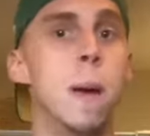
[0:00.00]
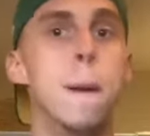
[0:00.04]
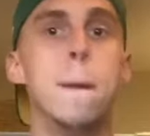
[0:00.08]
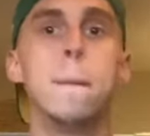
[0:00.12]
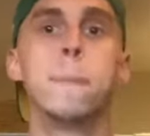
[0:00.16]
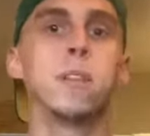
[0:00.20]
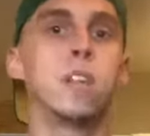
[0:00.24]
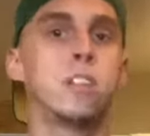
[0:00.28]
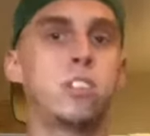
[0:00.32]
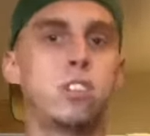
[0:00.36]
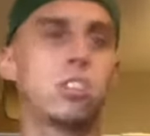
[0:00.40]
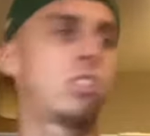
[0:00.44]

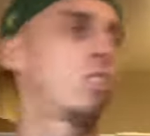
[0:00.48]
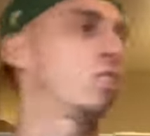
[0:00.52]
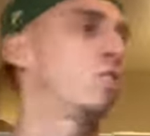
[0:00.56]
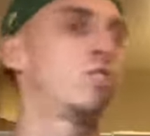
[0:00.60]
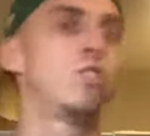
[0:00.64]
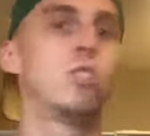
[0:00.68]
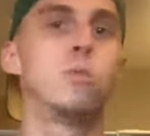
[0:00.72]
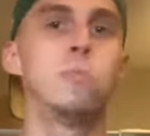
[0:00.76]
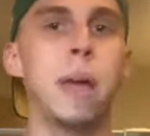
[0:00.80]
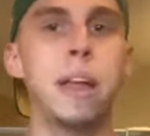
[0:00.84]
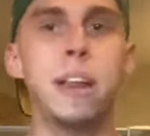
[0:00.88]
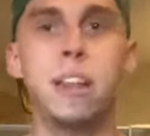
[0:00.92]
But let's just
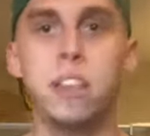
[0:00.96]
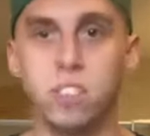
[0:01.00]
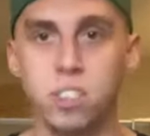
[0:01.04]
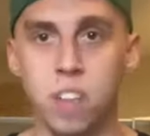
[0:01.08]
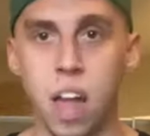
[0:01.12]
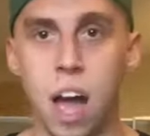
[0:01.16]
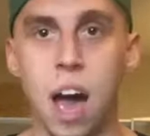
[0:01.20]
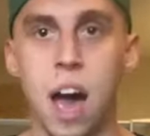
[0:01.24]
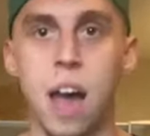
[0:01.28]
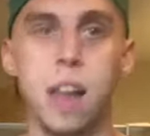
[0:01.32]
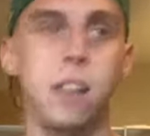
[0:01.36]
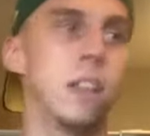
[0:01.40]
assume that he's
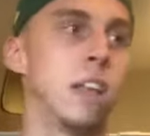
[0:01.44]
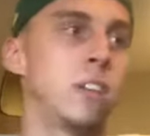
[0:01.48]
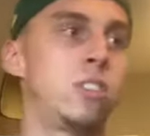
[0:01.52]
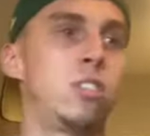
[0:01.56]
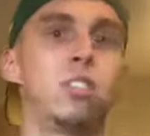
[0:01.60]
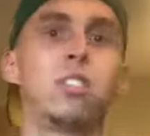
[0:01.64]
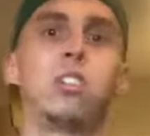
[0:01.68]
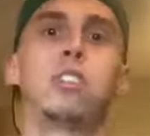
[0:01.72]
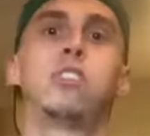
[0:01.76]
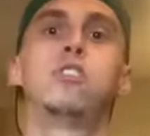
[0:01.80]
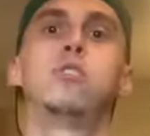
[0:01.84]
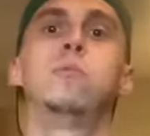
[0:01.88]
not. Let's
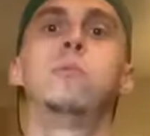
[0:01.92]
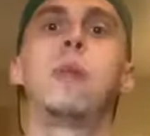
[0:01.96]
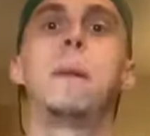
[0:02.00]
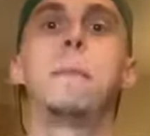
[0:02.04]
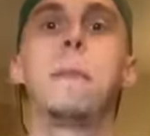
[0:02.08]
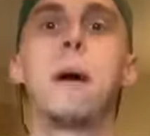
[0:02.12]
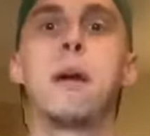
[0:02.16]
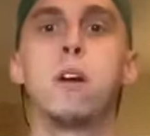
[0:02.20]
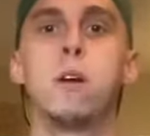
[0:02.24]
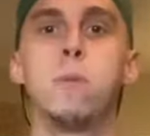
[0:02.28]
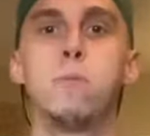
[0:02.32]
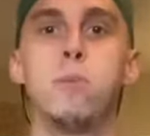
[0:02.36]
just assume that
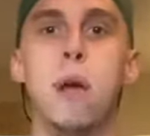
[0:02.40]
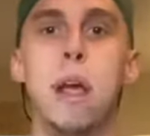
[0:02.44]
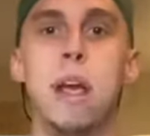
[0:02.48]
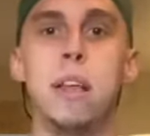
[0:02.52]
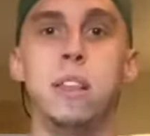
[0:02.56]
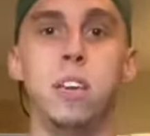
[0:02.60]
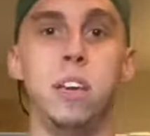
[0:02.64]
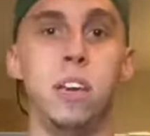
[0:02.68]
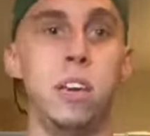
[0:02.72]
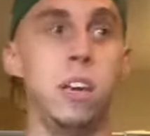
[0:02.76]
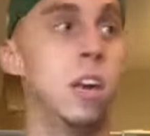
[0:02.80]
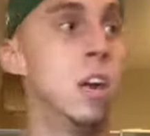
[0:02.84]
Michael
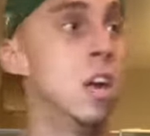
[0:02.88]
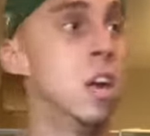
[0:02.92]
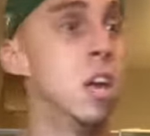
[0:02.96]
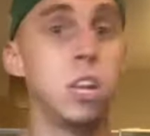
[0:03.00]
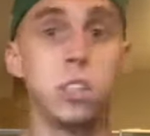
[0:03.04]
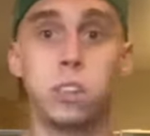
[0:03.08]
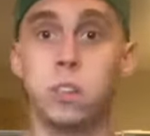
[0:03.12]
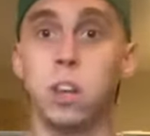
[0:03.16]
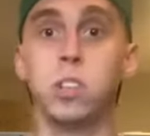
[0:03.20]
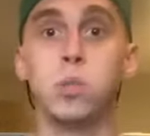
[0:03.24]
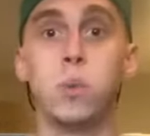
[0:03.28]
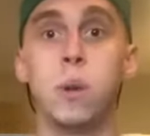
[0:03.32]
Brantley
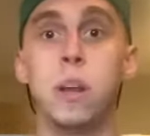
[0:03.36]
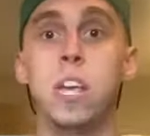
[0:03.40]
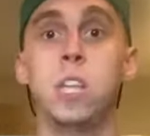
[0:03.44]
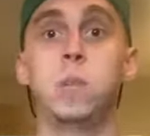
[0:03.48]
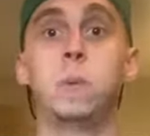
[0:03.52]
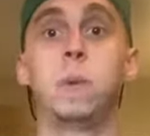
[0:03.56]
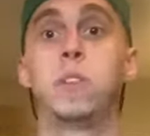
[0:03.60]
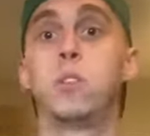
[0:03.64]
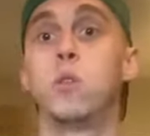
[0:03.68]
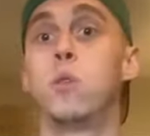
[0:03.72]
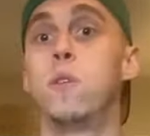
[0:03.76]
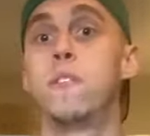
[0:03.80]
does what he's
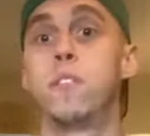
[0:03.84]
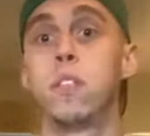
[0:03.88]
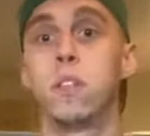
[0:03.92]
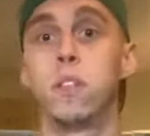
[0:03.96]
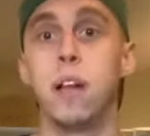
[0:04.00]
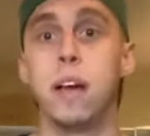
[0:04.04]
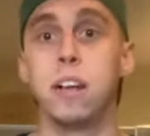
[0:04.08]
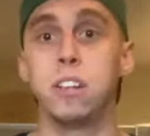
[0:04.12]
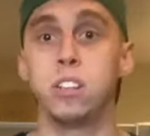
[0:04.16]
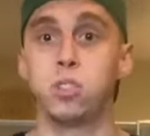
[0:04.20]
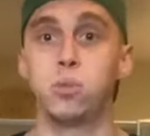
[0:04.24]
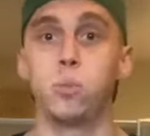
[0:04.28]
been doing for the
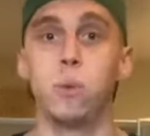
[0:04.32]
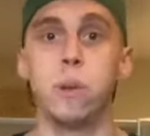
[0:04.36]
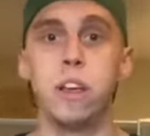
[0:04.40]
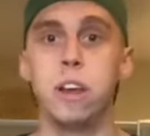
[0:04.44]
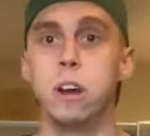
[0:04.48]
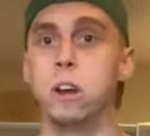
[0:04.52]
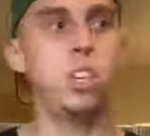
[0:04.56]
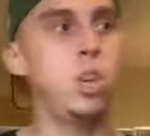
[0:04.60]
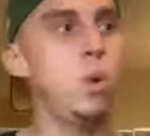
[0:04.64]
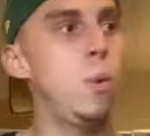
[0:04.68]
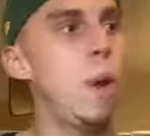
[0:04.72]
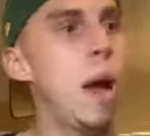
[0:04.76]
last 3
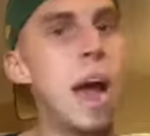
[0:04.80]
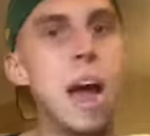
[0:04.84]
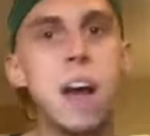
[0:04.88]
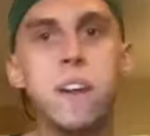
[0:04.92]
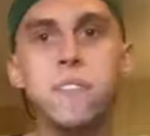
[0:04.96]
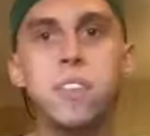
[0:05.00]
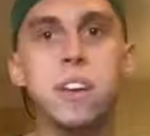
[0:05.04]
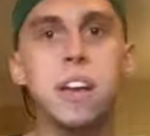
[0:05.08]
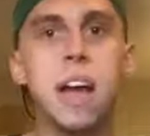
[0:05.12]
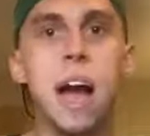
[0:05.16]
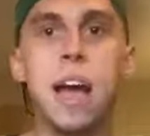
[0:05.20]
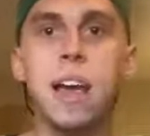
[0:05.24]
years. You
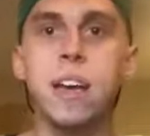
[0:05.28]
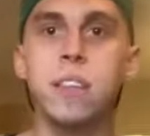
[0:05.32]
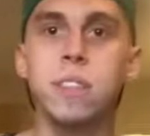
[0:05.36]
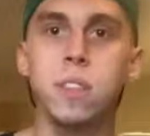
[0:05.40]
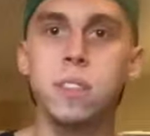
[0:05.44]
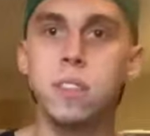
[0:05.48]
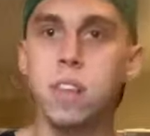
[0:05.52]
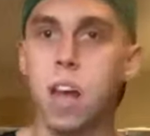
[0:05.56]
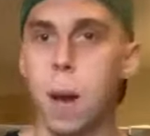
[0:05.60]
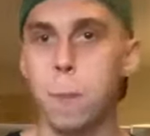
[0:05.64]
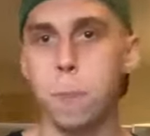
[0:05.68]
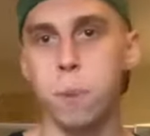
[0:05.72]
have the guy in the
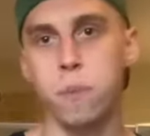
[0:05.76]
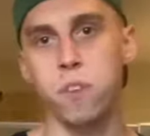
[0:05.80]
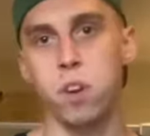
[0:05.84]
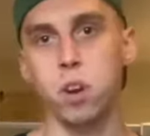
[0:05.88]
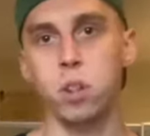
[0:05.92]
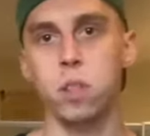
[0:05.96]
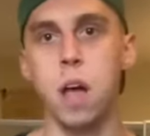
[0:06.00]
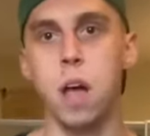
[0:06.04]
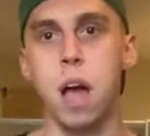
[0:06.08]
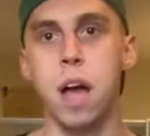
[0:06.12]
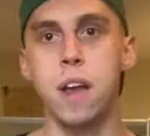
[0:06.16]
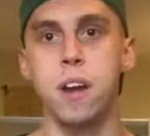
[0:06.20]
top of your
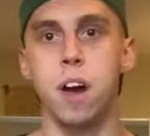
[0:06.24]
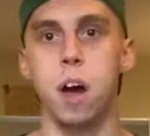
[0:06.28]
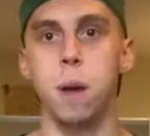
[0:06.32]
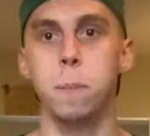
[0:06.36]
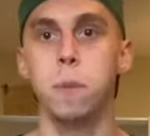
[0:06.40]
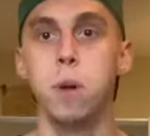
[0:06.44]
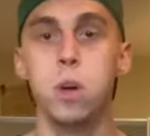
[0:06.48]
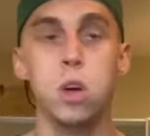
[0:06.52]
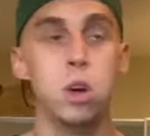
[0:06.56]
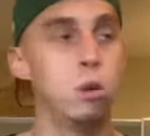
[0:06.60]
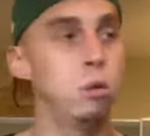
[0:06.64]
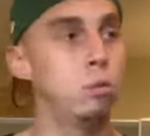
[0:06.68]
lineup
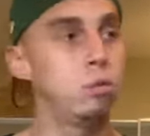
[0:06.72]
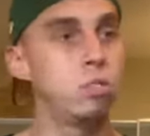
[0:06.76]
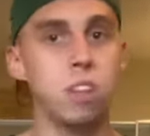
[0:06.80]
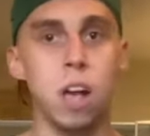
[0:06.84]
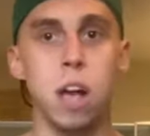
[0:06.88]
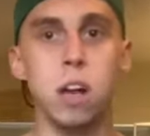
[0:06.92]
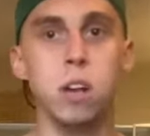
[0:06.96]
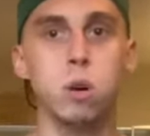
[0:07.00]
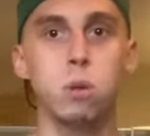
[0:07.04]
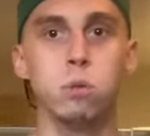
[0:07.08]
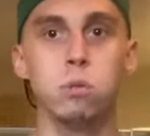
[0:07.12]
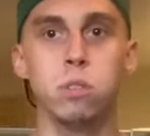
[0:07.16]
who's
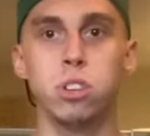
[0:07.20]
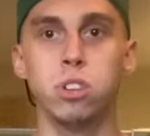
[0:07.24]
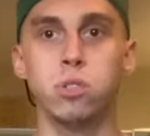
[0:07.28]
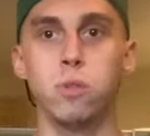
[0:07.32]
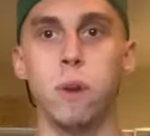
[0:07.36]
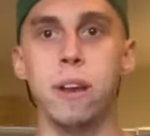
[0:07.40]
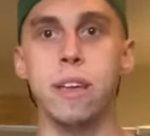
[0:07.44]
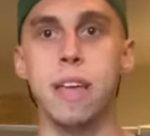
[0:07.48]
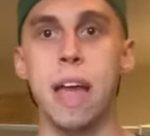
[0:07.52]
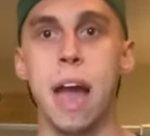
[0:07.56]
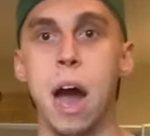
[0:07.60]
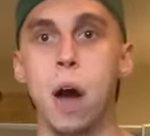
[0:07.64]
not going to
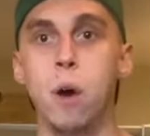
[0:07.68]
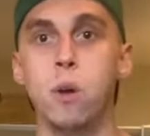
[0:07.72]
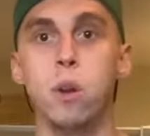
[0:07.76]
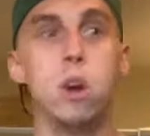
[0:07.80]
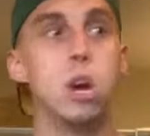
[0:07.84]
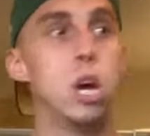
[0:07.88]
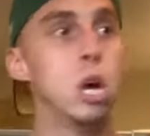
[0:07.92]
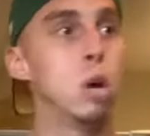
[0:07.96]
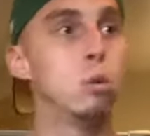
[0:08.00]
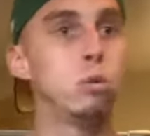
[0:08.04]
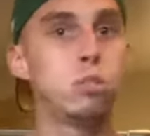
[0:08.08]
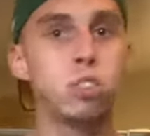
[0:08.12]
strike out,
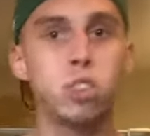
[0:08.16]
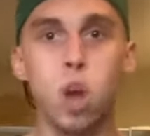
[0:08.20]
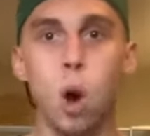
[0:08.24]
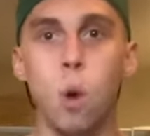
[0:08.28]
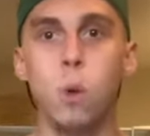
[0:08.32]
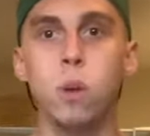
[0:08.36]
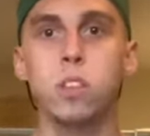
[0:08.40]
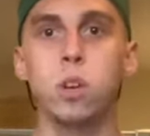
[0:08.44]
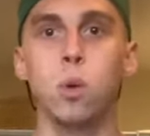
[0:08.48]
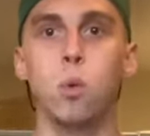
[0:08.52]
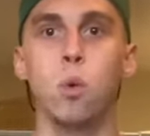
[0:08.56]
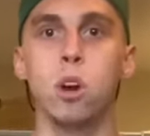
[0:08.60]
who's
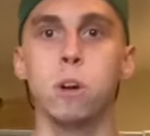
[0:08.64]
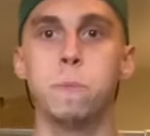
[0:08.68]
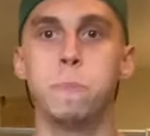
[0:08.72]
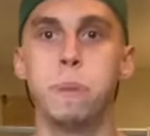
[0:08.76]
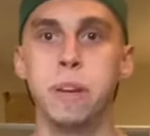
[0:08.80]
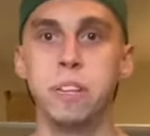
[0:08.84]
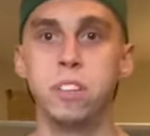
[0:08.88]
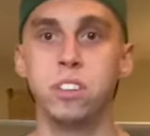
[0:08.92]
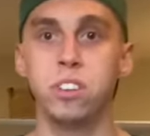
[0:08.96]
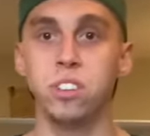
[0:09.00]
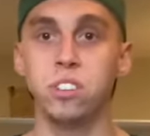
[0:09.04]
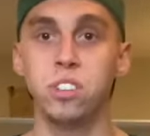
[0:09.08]
going to work
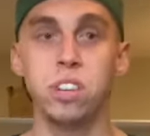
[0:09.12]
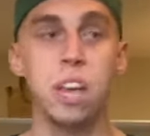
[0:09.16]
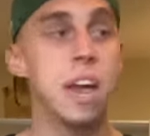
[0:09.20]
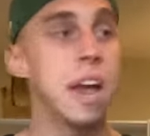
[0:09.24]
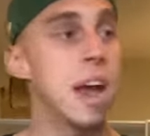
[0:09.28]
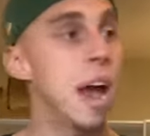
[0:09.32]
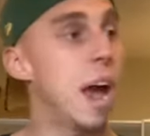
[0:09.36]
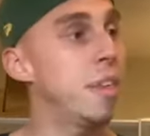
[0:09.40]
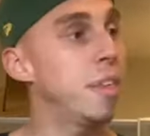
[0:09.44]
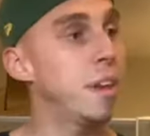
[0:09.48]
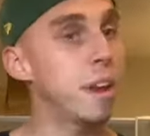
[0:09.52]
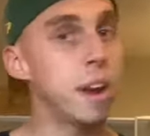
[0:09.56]
pitches,
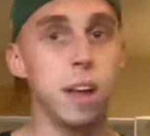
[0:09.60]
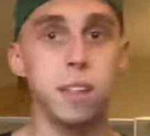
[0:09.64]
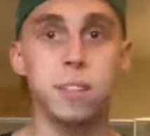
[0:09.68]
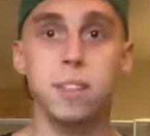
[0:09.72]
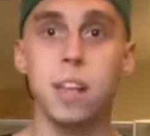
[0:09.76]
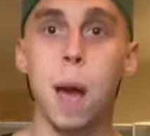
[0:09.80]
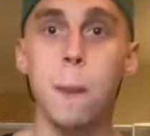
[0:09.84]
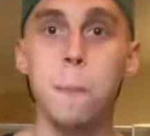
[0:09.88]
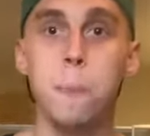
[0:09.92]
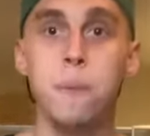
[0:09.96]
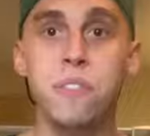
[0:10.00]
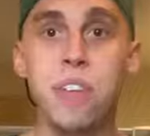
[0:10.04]
and then on
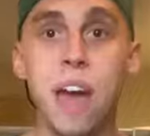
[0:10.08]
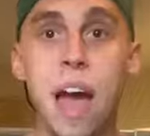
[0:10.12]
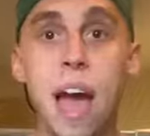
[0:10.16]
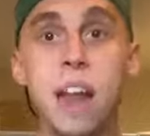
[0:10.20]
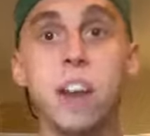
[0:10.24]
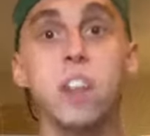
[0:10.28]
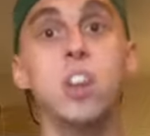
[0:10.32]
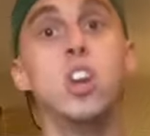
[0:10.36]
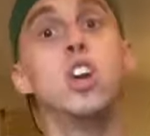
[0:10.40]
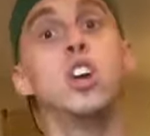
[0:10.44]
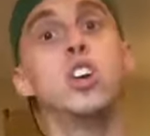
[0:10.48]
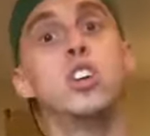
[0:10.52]
top of
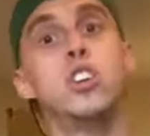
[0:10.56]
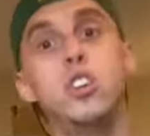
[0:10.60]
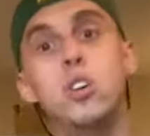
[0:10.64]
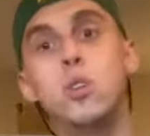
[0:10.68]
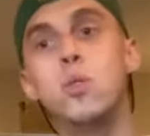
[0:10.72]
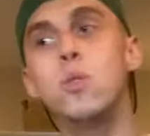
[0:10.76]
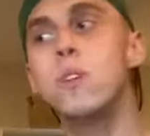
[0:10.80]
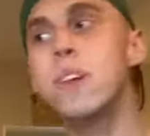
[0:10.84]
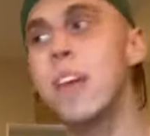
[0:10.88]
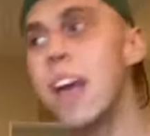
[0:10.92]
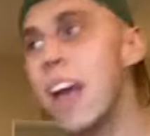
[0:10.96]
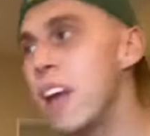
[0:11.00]
that,
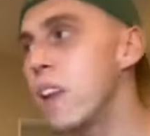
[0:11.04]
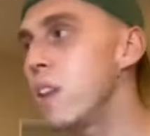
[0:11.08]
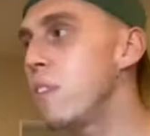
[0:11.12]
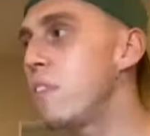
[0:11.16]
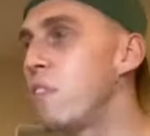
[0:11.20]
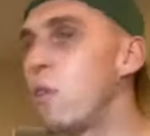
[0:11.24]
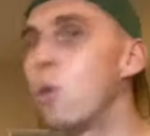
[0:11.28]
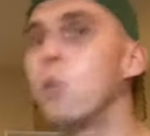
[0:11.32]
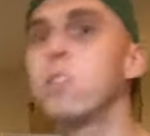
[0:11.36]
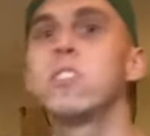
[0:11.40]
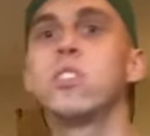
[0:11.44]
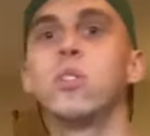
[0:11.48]
you can
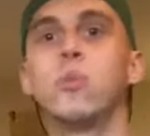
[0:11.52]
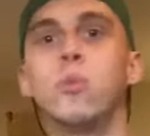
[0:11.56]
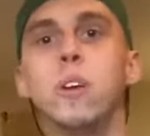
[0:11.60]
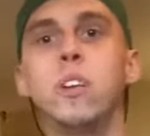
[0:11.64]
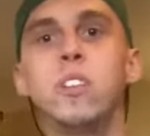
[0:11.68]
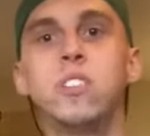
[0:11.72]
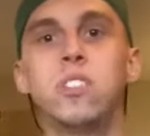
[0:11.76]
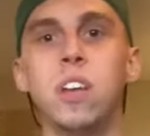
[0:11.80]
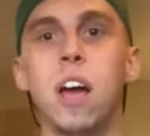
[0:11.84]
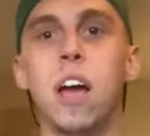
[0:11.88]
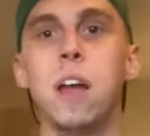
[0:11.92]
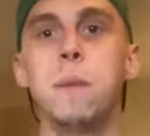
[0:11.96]
afford to
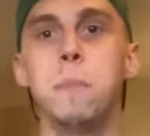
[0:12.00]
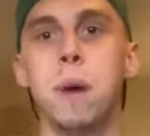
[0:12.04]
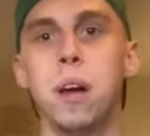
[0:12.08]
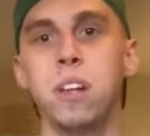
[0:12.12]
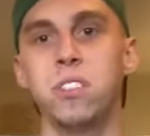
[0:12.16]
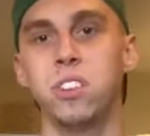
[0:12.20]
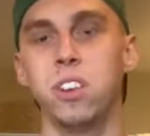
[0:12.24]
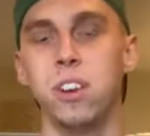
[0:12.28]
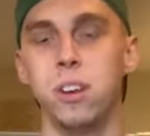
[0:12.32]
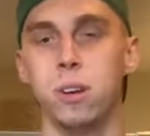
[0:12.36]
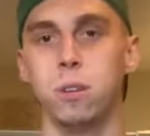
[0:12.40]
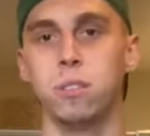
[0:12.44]
re-sign
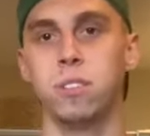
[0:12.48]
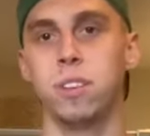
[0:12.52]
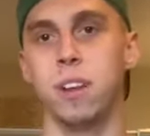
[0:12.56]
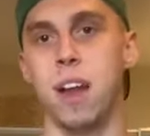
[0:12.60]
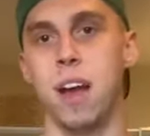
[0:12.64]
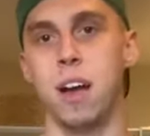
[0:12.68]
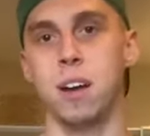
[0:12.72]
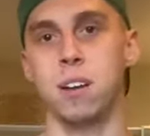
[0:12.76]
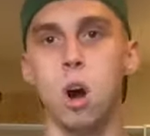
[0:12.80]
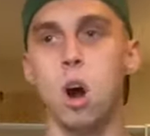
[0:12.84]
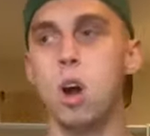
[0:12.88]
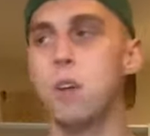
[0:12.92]
Masahiro Tanaka.